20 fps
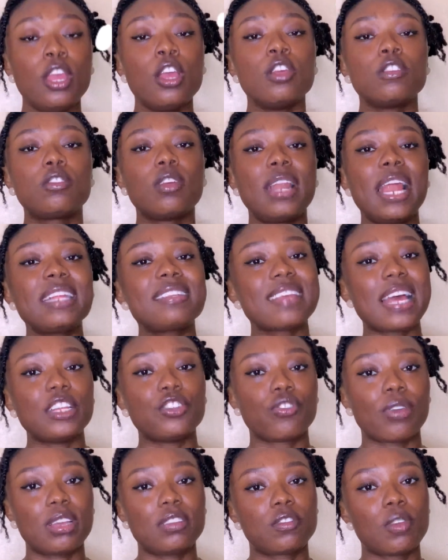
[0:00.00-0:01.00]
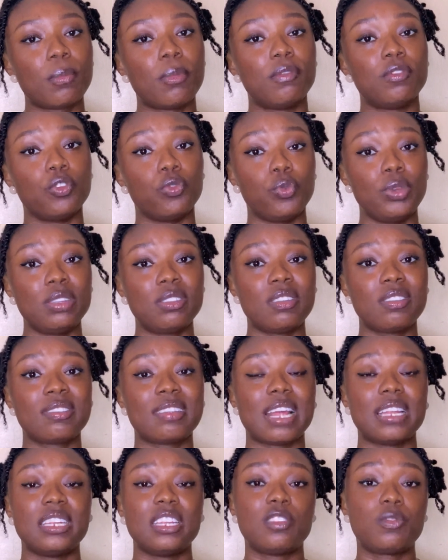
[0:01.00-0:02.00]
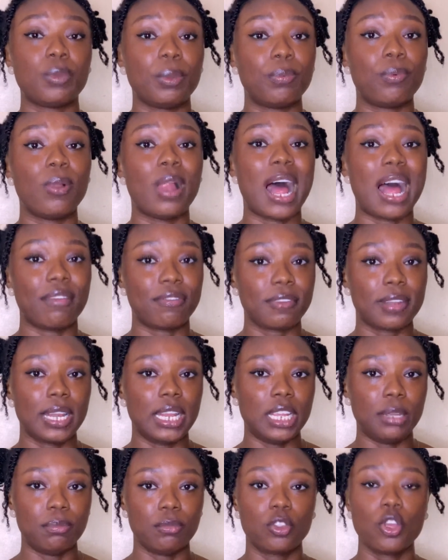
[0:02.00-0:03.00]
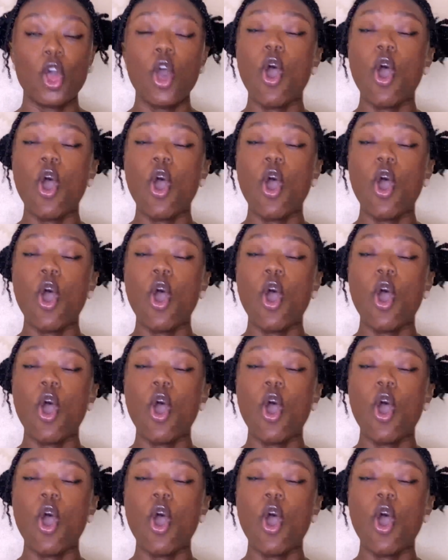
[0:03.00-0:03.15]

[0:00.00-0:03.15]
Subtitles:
So let's address some of the reasons that these people have claimed.